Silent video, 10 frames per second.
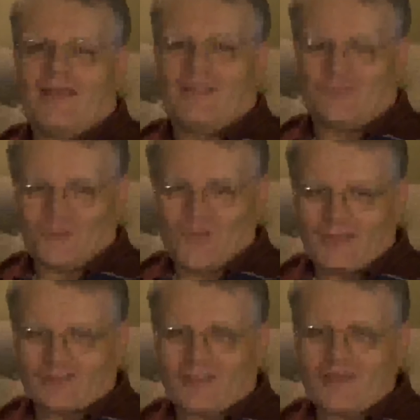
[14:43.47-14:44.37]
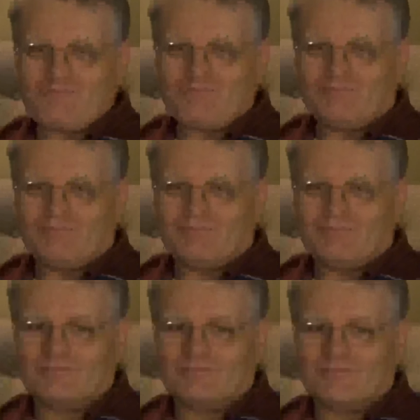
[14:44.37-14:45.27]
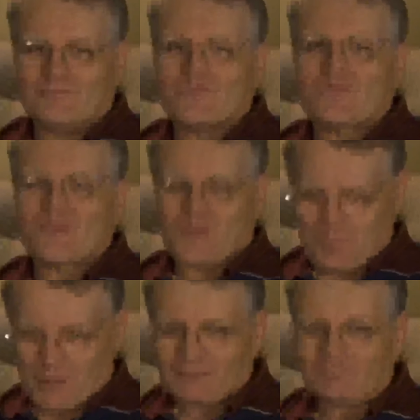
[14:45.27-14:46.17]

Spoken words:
Until next time, goodbye.